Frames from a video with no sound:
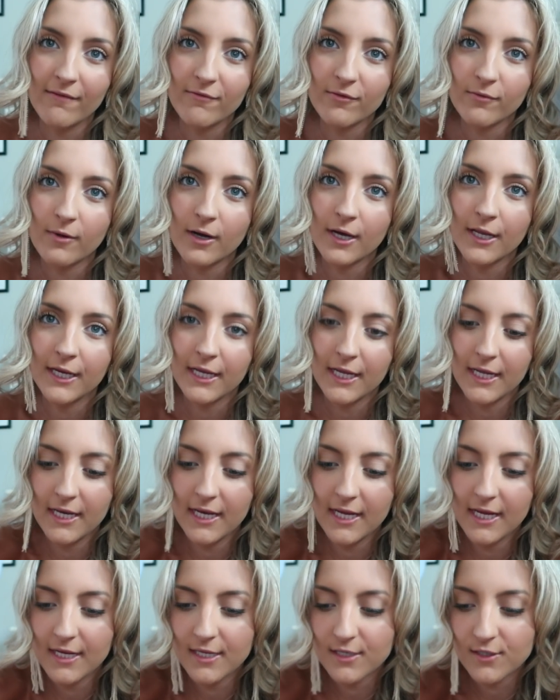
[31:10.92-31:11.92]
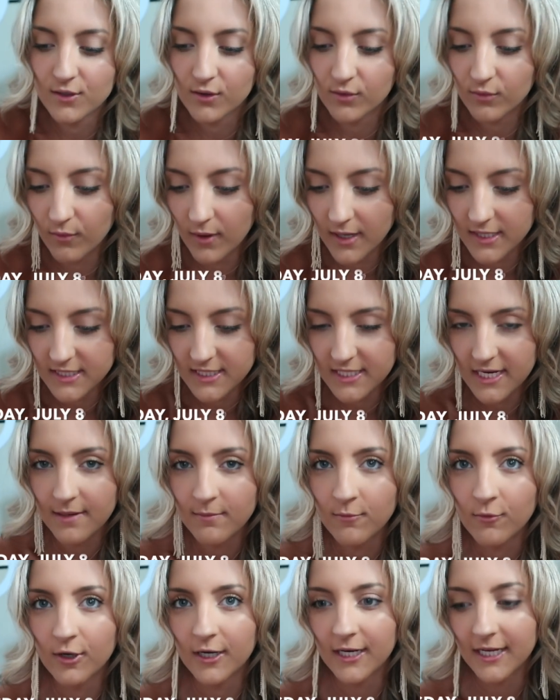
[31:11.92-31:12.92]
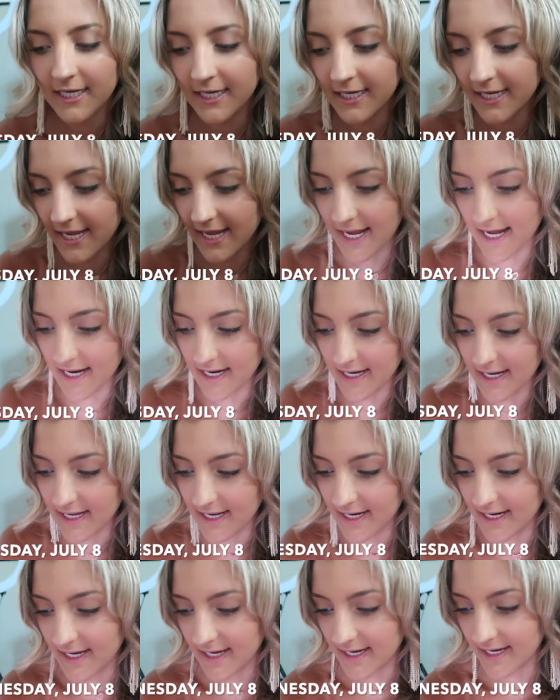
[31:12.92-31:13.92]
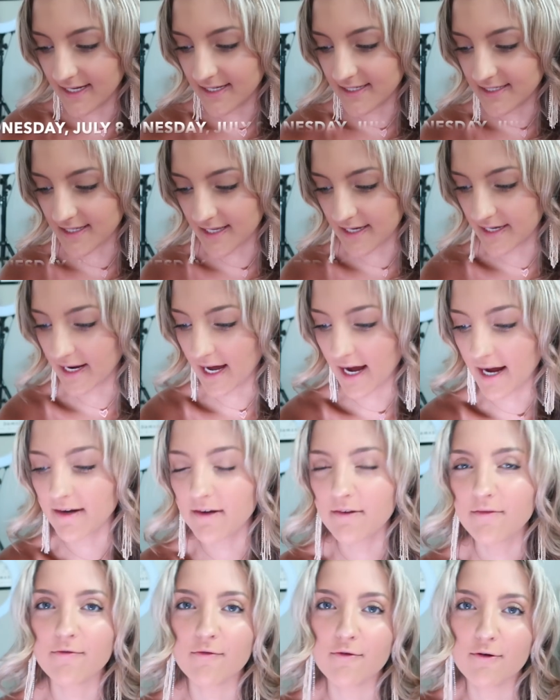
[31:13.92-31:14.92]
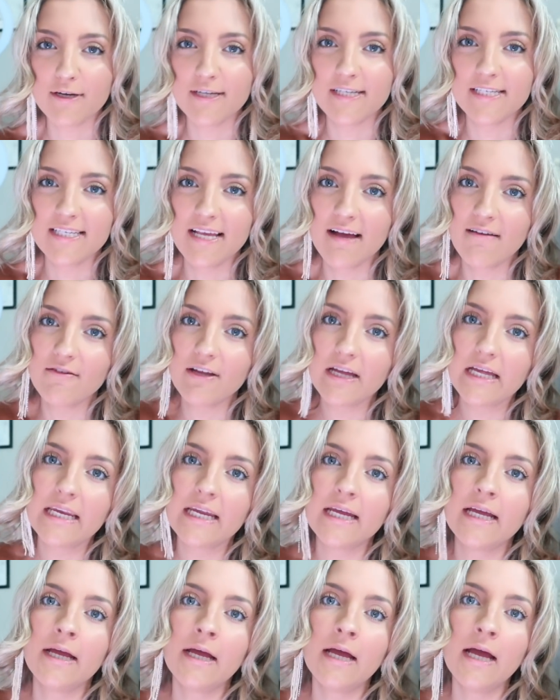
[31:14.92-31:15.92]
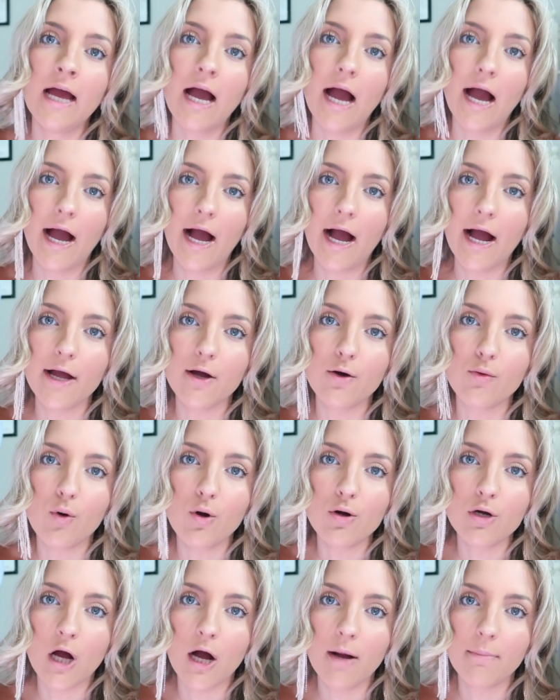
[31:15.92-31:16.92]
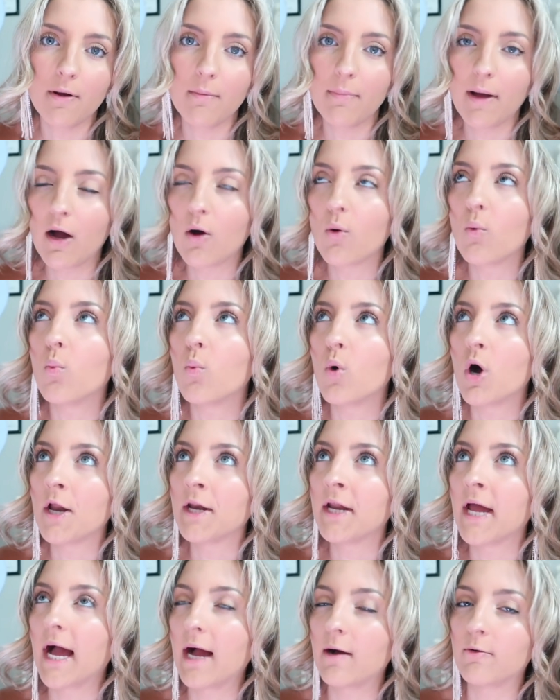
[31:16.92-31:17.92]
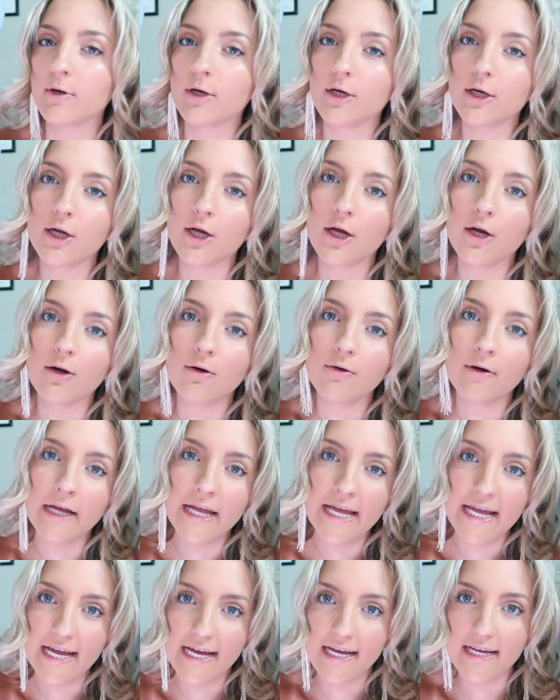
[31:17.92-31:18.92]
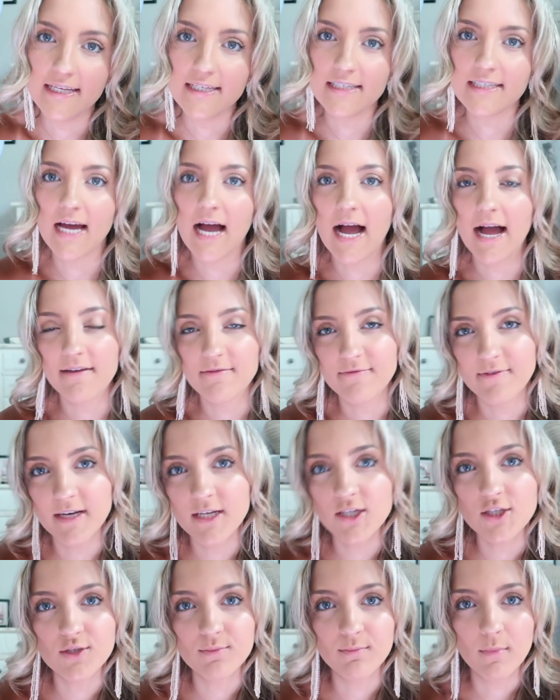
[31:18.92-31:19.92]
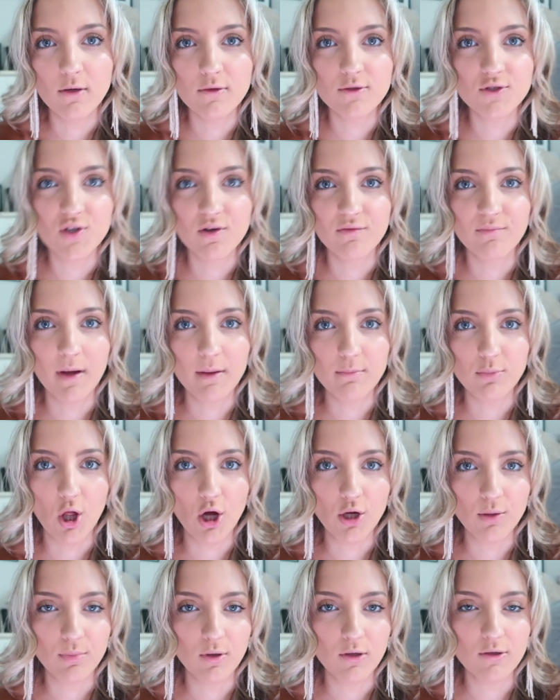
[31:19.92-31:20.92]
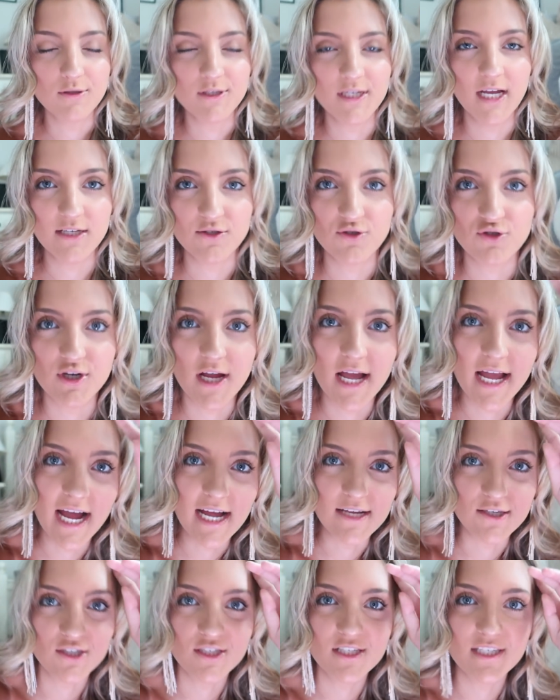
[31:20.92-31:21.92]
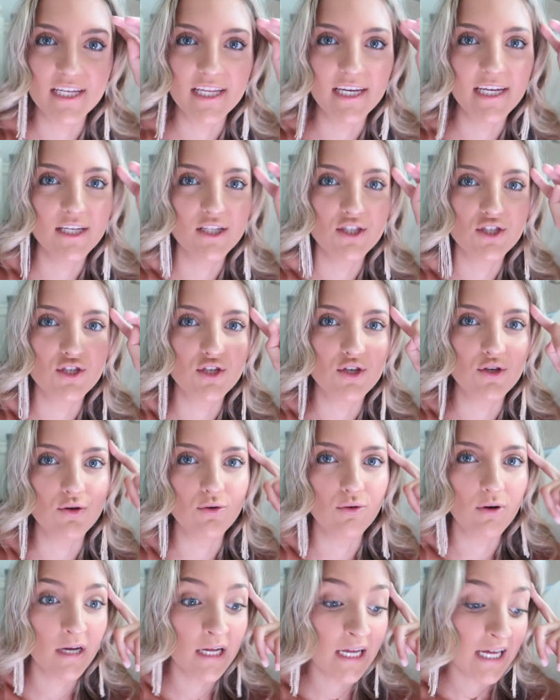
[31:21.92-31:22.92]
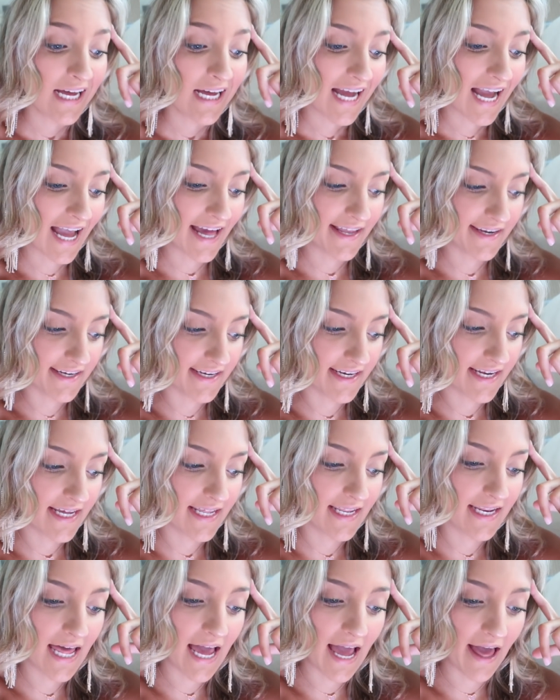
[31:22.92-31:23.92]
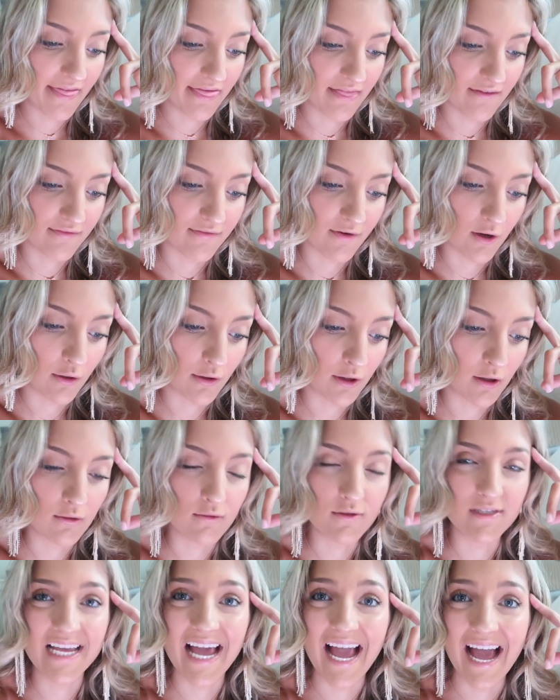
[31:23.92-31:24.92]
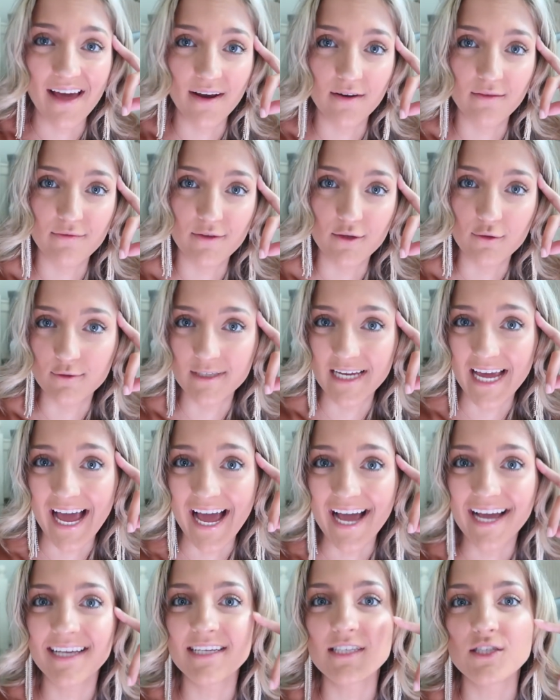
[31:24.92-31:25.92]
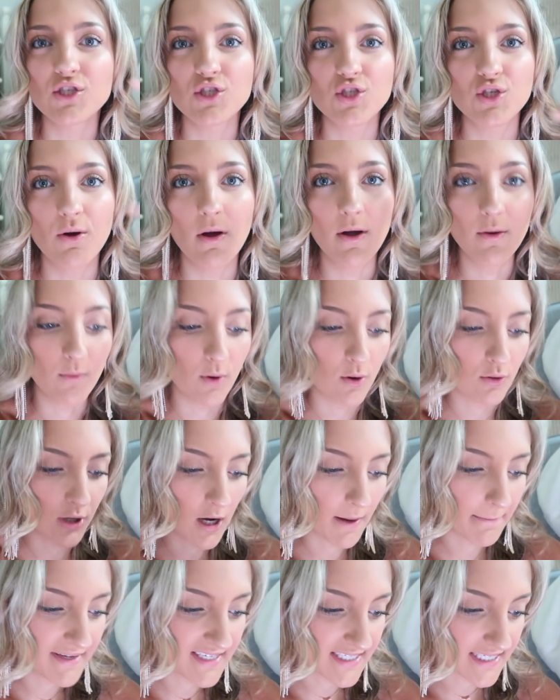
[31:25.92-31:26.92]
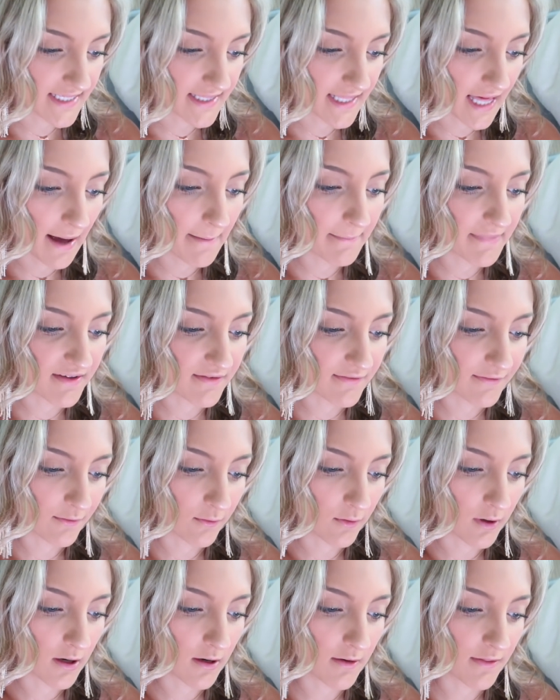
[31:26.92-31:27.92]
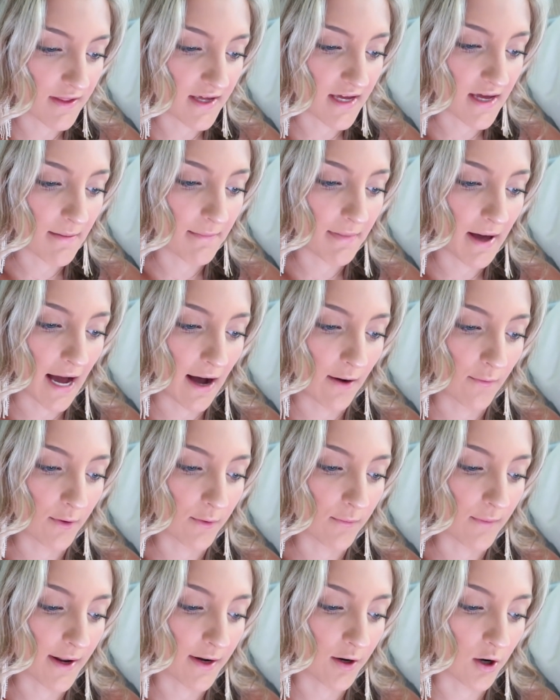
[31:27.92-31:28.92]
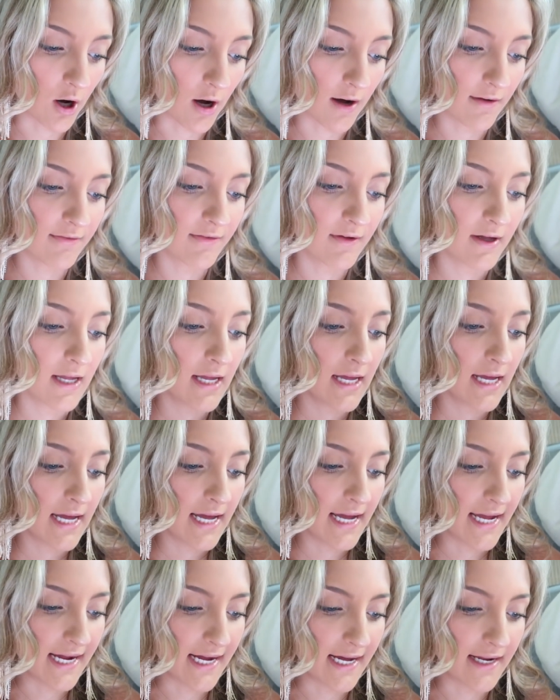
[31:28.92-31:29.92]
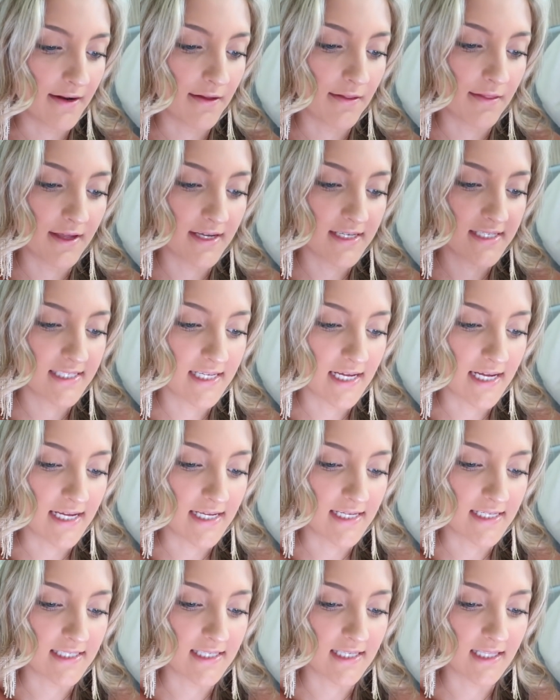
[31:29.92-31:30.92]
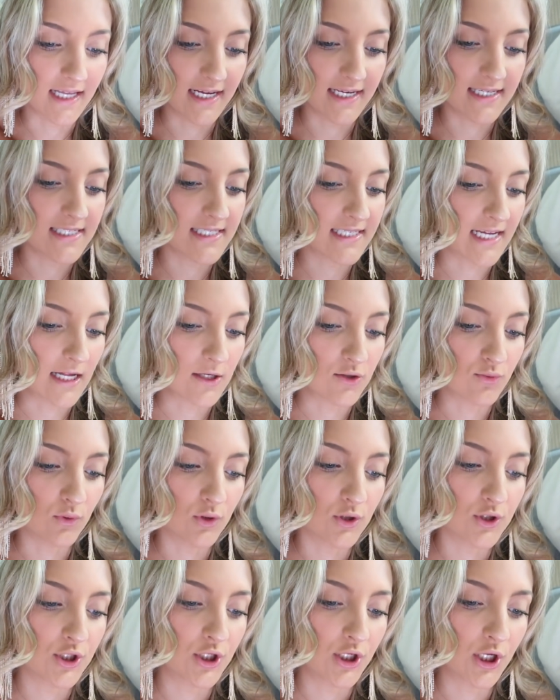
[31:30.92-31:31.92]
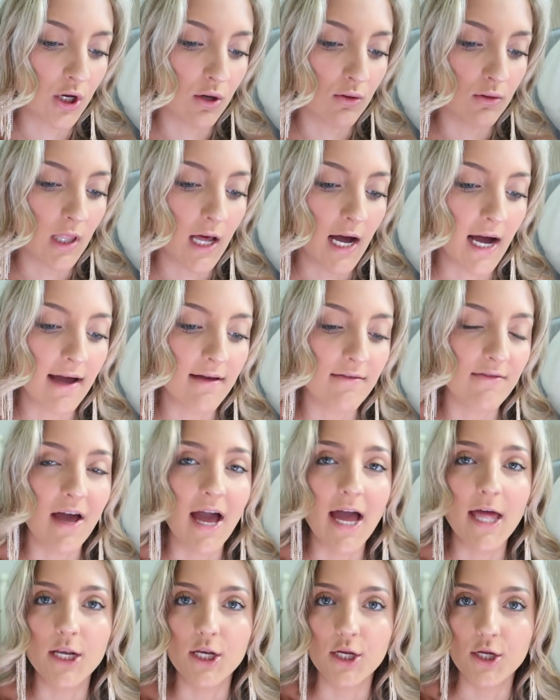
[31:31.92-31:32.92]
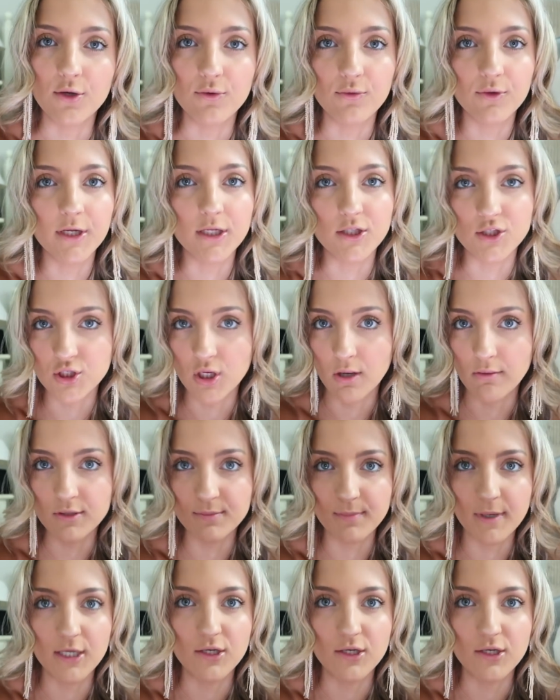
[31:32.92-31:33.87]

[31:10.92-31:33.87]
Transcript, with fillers: everyone. It is Wednesday morning, and it is 9:47. I woke up about 1 hour ago, and I finished most of my blog post yesterday. I just needed to edit it, add the photos, add a few tags, so I woke up and did that before the power went off, and this is like scheduled to go live at noon, and so is my